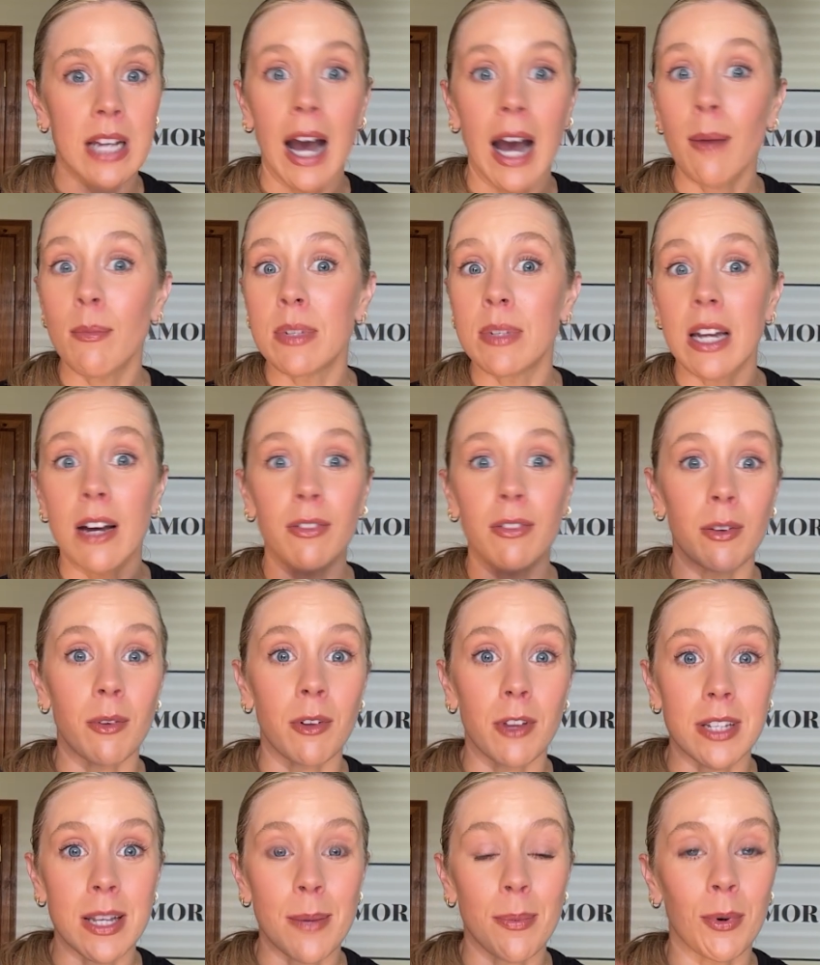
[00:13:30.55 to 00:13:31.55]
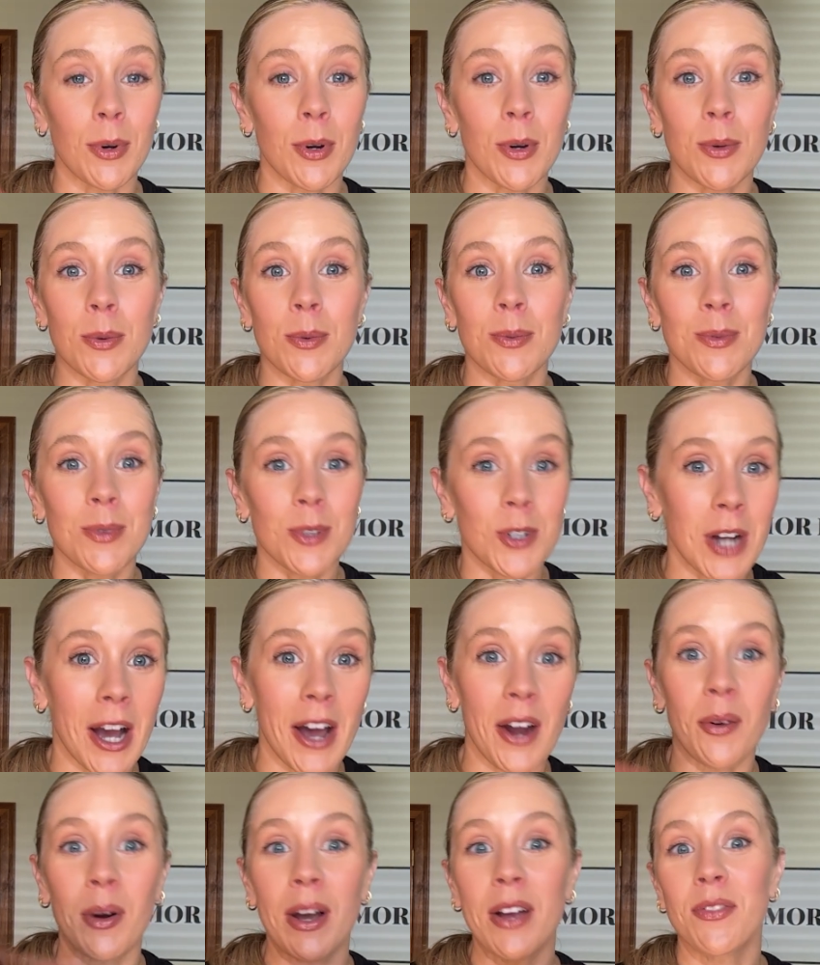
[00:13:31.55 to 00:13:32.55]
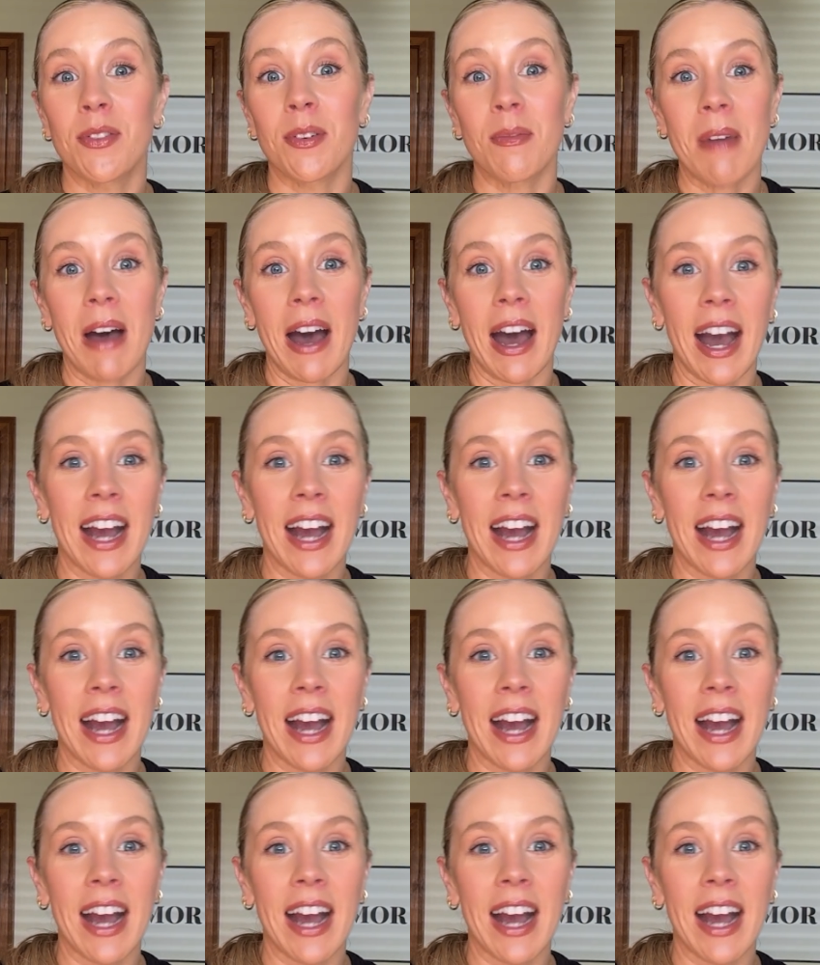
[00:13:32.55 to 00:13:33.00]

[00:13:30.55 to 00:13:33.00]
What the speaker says: I'm definitely one of those people who shied away from that.